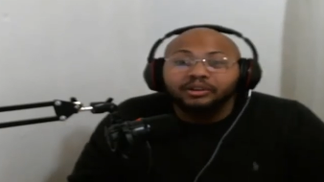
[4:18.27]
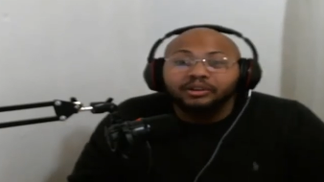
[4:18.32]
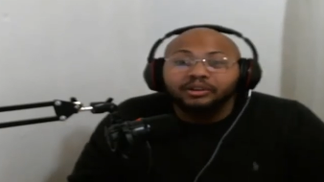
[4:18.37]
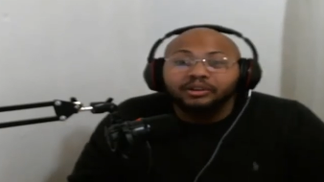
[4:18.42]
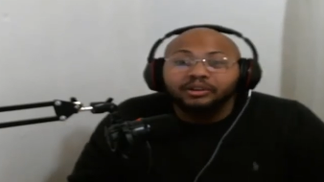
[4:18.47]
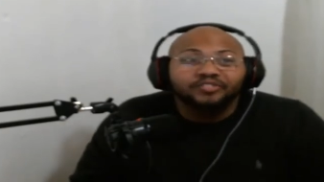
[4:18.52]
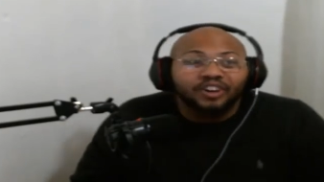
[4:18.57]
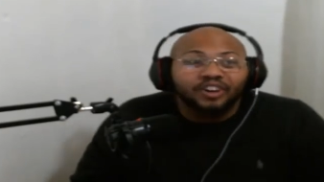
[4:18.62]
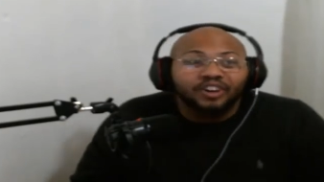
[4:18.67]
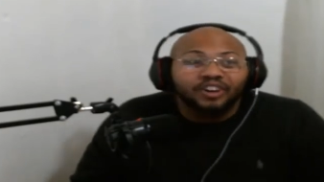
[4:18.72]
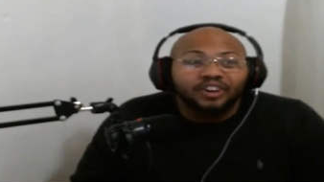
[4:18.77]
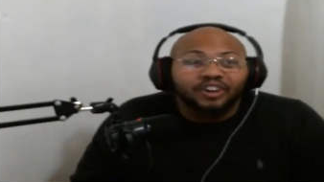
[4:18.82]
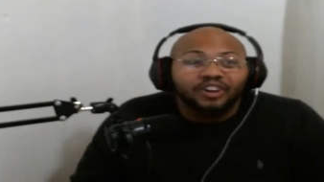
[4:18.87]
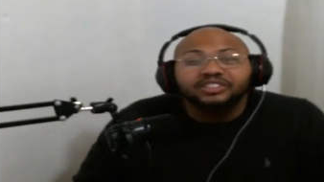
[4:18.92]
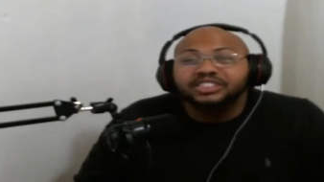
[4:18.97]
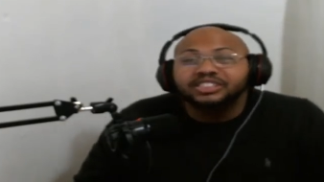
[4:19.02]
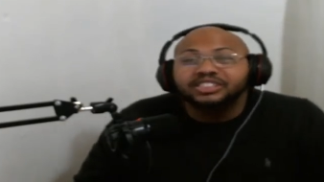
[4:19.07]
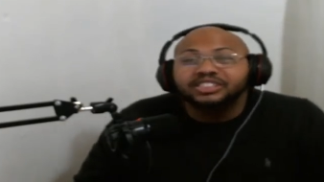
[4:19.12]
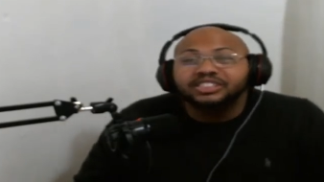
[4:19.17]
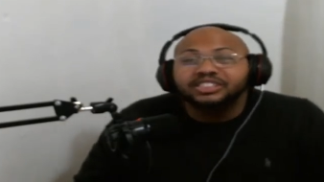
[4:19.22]
It was funny. It
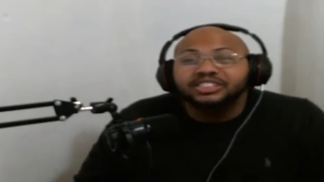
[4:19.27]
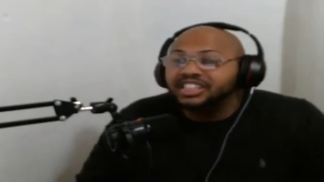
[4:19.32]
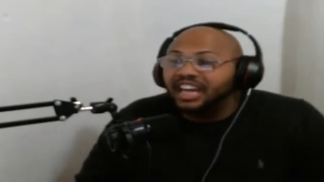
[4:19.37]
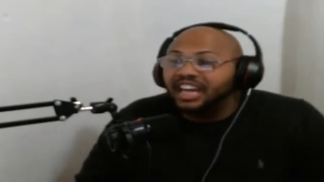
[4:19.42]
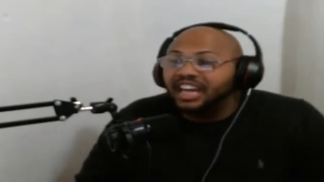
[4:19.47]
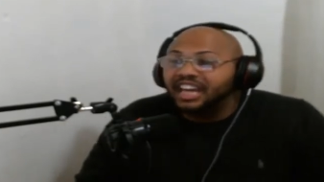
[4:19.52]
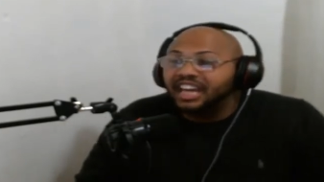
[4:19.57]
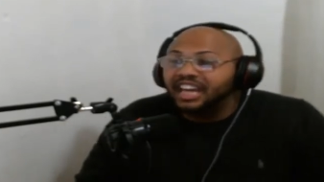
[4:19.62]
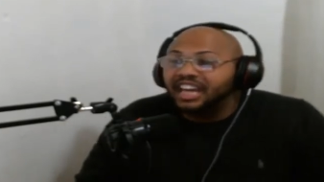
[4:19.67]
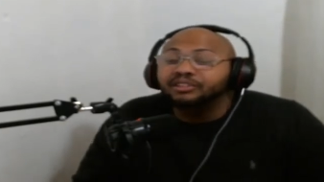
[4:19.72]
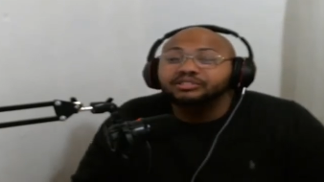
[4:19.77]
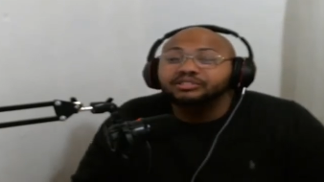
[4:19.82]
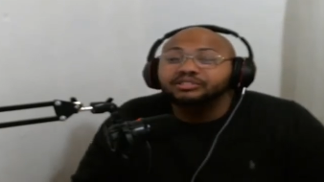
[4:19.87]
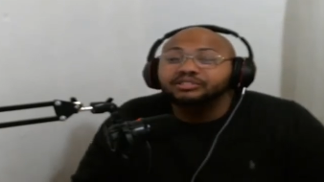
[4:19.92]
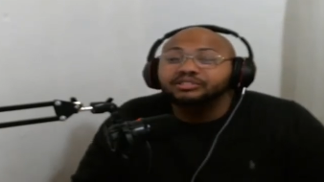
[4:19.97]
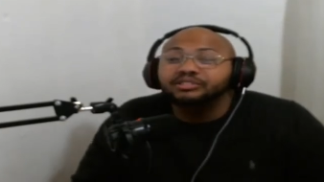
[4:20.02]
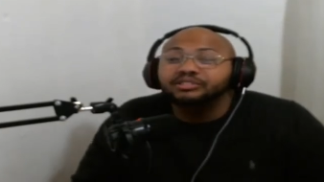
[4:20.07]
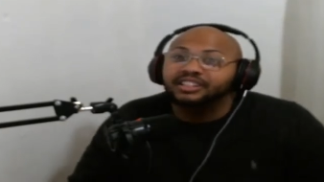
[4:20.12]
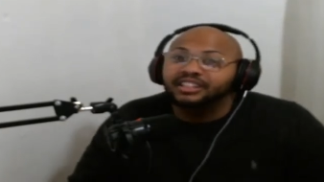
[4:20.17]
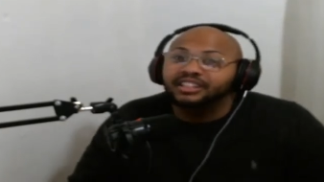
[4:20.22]
was entertaining. It
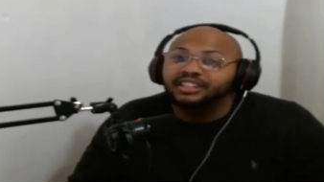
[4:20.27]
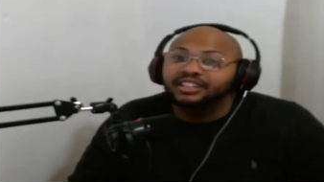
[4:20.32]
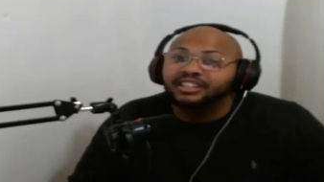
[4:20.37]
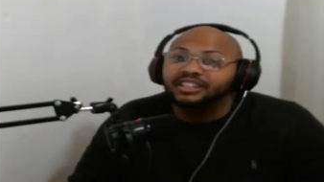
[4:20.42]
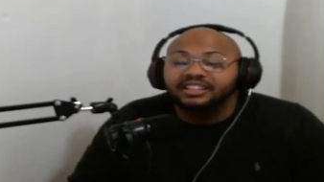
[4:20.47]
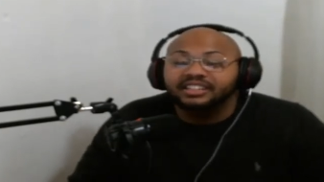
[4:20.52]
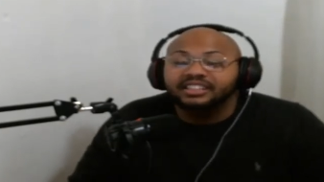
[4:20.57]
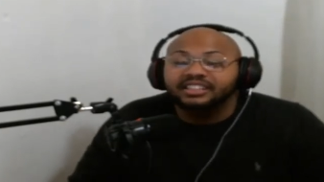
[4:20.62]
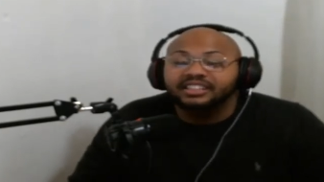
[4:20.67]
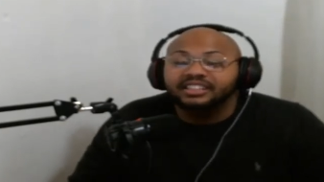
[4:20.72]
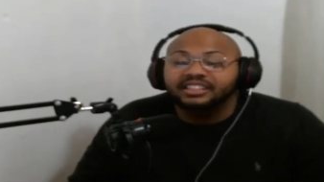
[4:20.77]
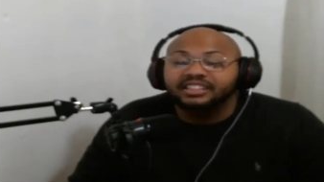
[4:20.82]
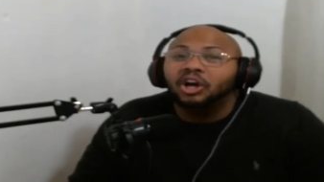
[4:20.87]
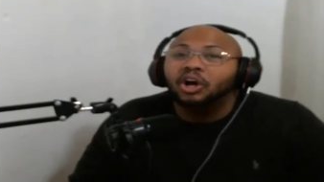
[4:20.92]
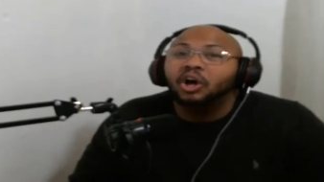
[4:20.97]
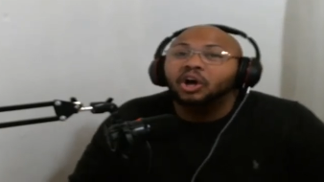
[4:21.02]
was hilarious.